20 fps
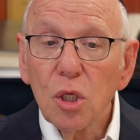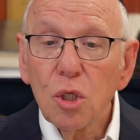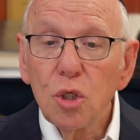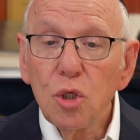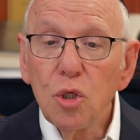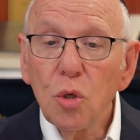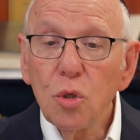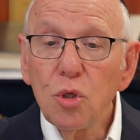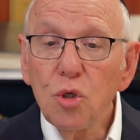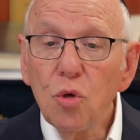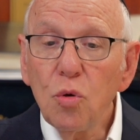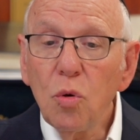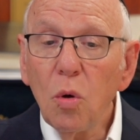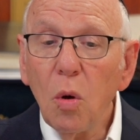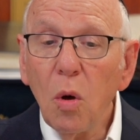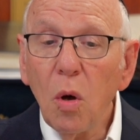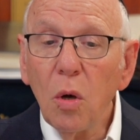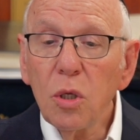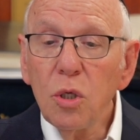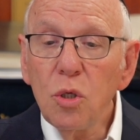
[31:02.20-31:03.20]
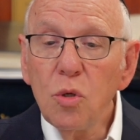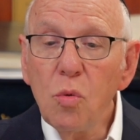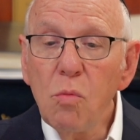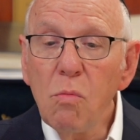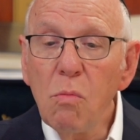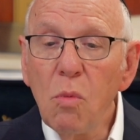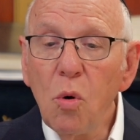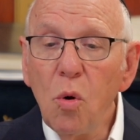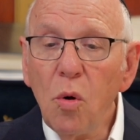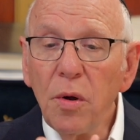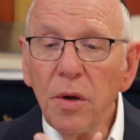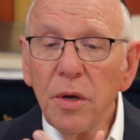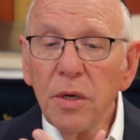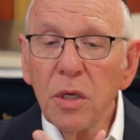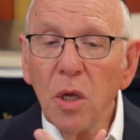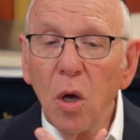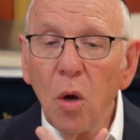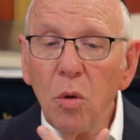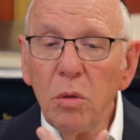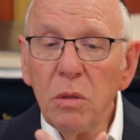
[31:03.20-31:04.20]
you
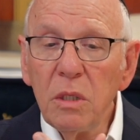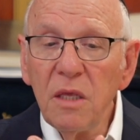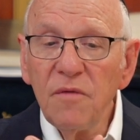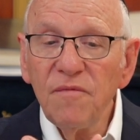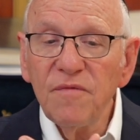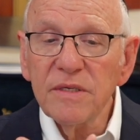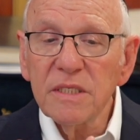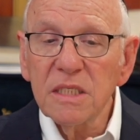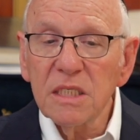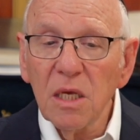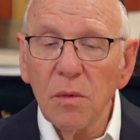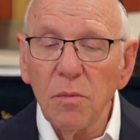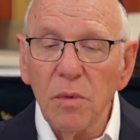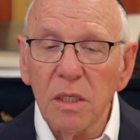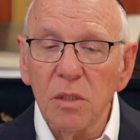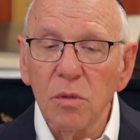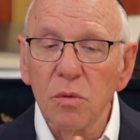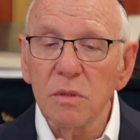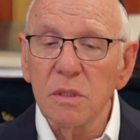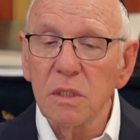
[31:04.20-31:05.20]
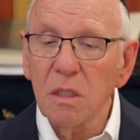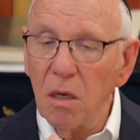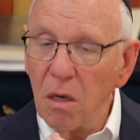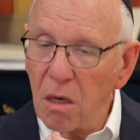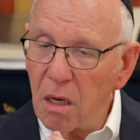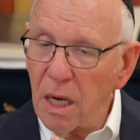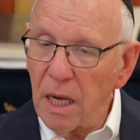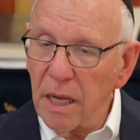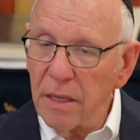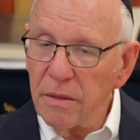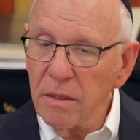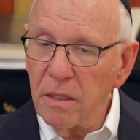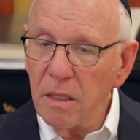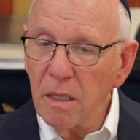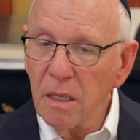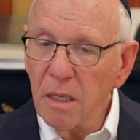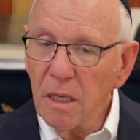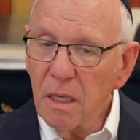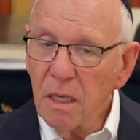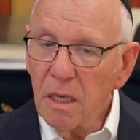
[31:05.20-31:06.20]
mourn only for someone who's gone,
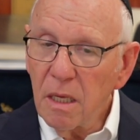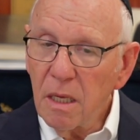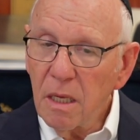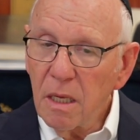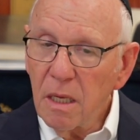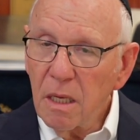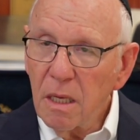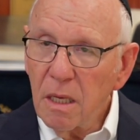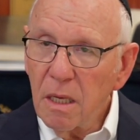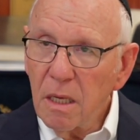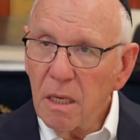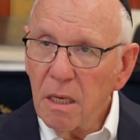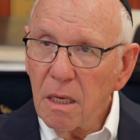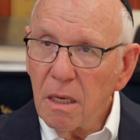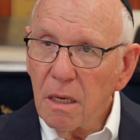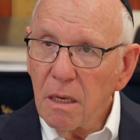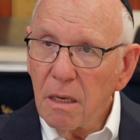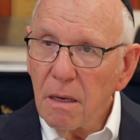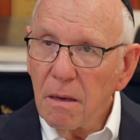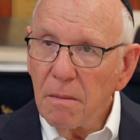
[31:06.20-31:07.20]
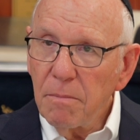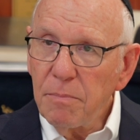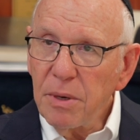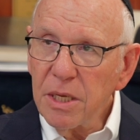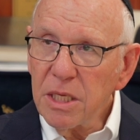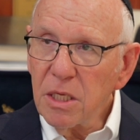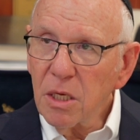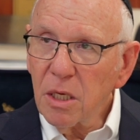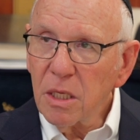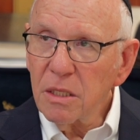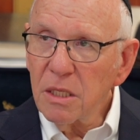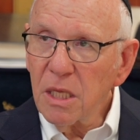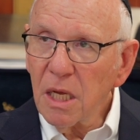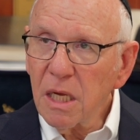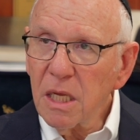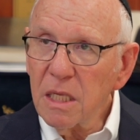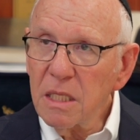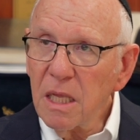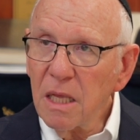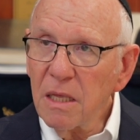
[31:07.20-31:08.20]
but
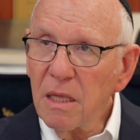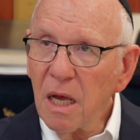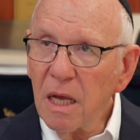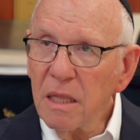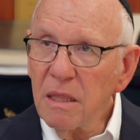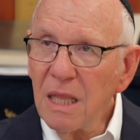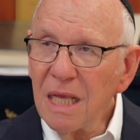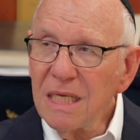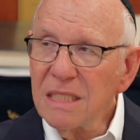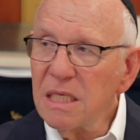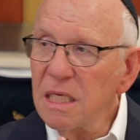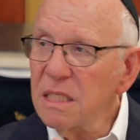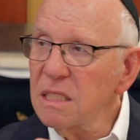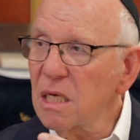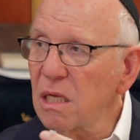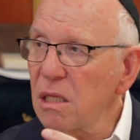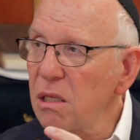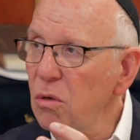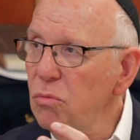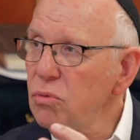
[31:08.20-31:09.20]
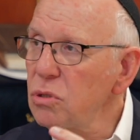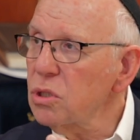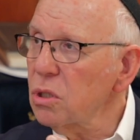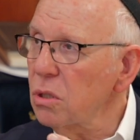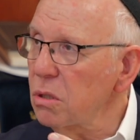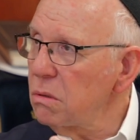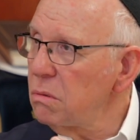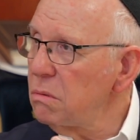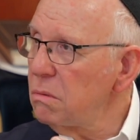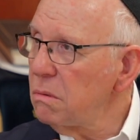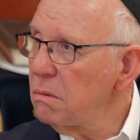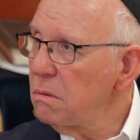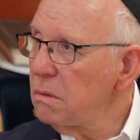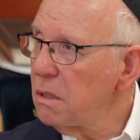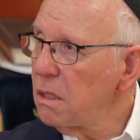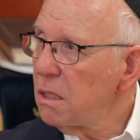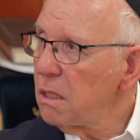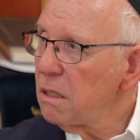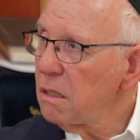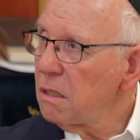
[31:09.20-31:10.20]
unless there's closure,
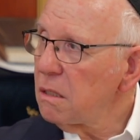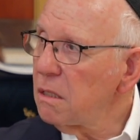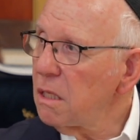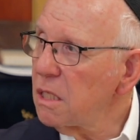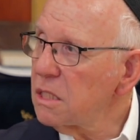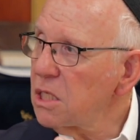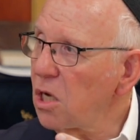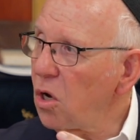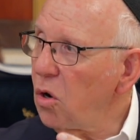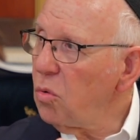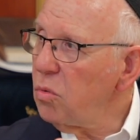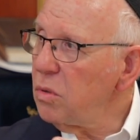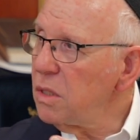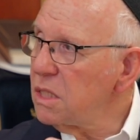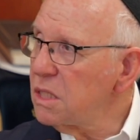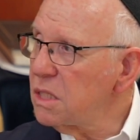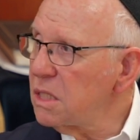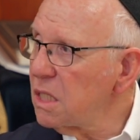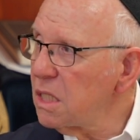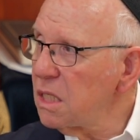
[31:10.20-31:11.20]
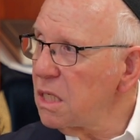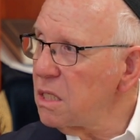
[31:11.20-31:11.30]
there's always